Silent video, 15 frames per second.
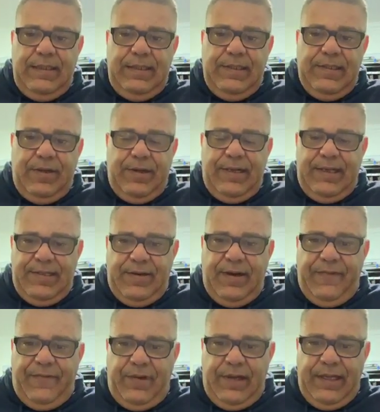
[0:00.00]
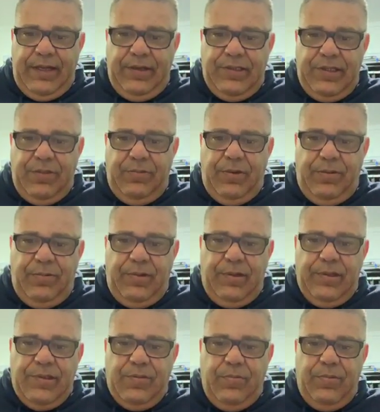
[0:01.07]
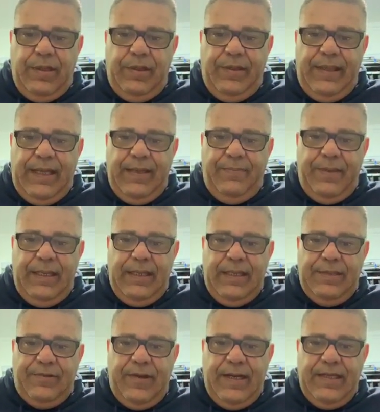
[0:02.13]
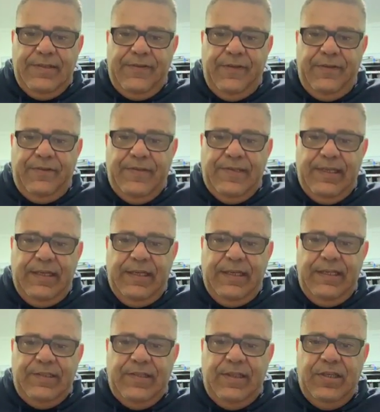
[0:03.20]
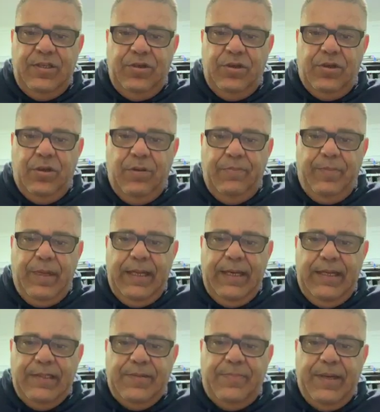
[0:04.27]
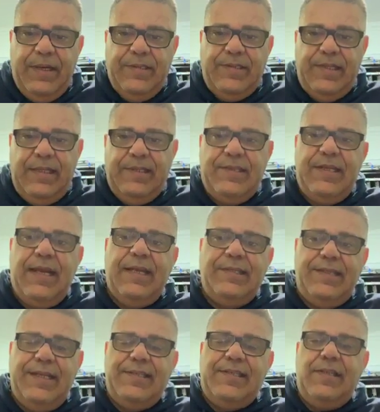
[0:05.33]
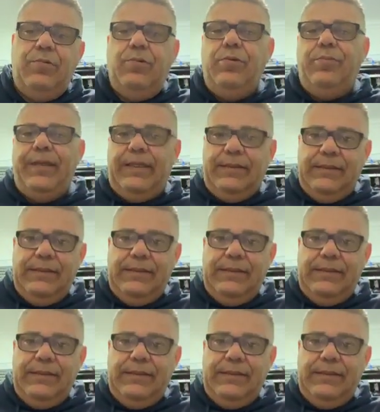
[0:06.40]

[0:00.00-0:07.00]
Sorry, Desiree, I finally got you. Will there be a transfer facility to the new comp plan as opposed to the exchange? Yes, there will be.